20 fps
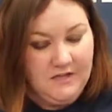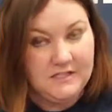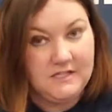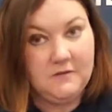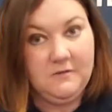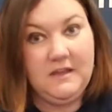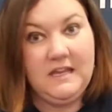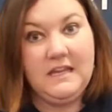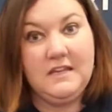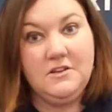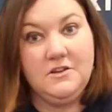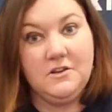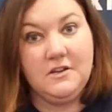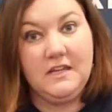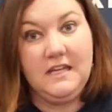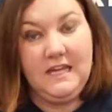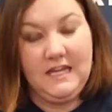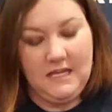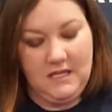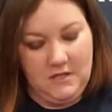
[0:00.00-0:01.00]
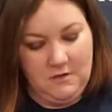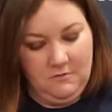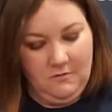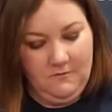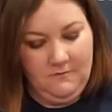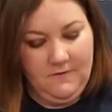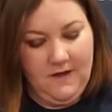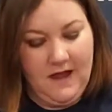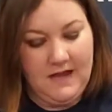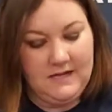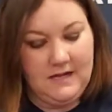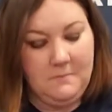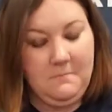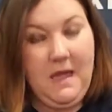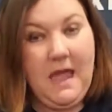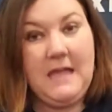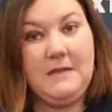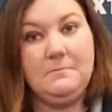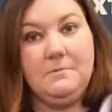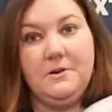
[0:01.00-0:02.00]
So in your kit, you will find a
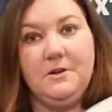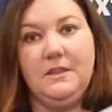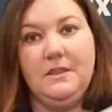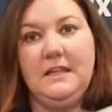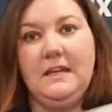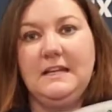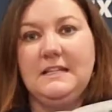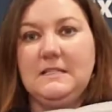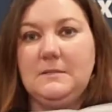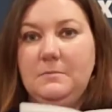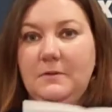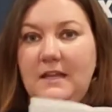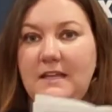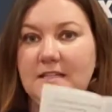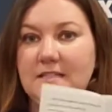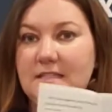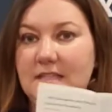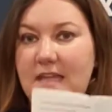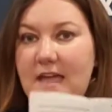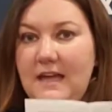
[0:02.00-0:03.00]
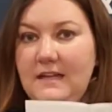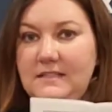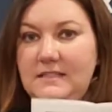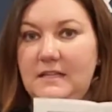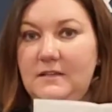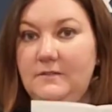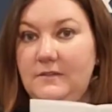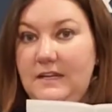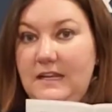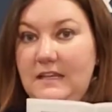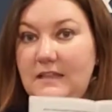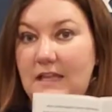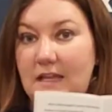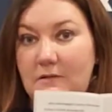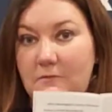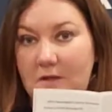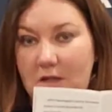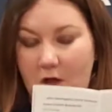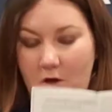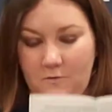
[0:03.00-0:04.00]
paper that explains the activity
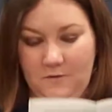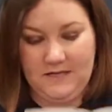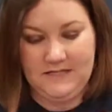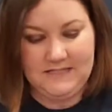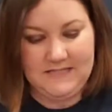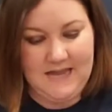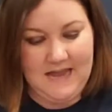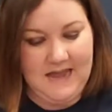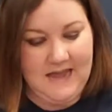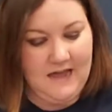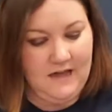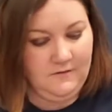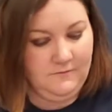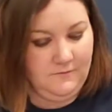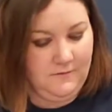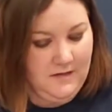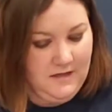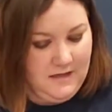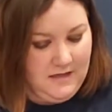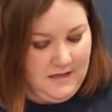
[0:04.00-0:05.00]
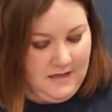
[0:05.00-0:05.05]
like we always have